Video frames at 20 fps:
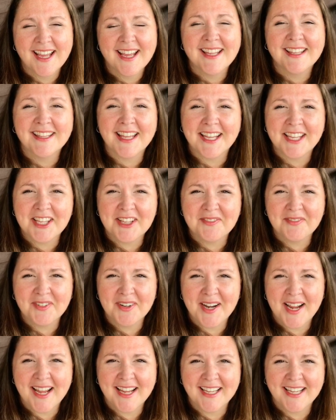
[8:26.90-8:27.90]
Thank you for
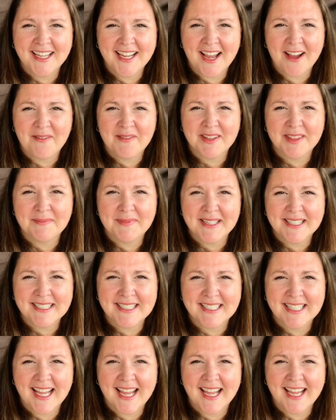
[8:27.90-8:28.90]
hanging out with me
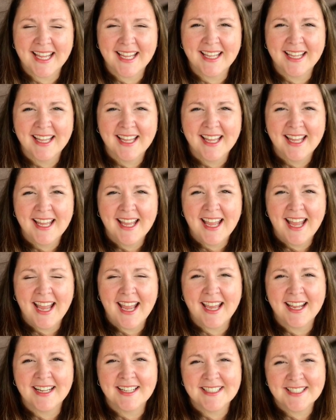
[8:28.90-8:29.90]
today,
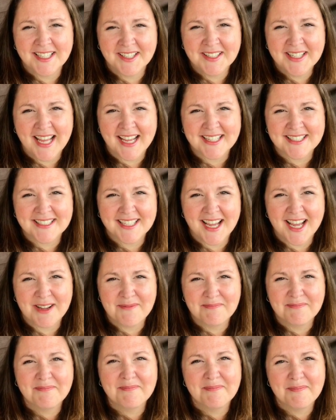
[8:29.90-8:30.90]
and until next
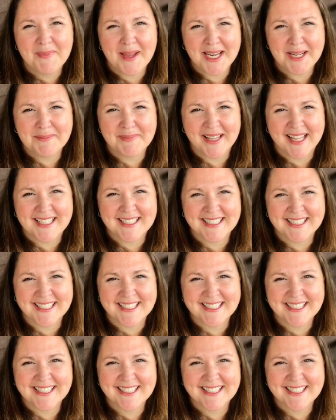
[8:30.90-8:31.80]
time, many blessings.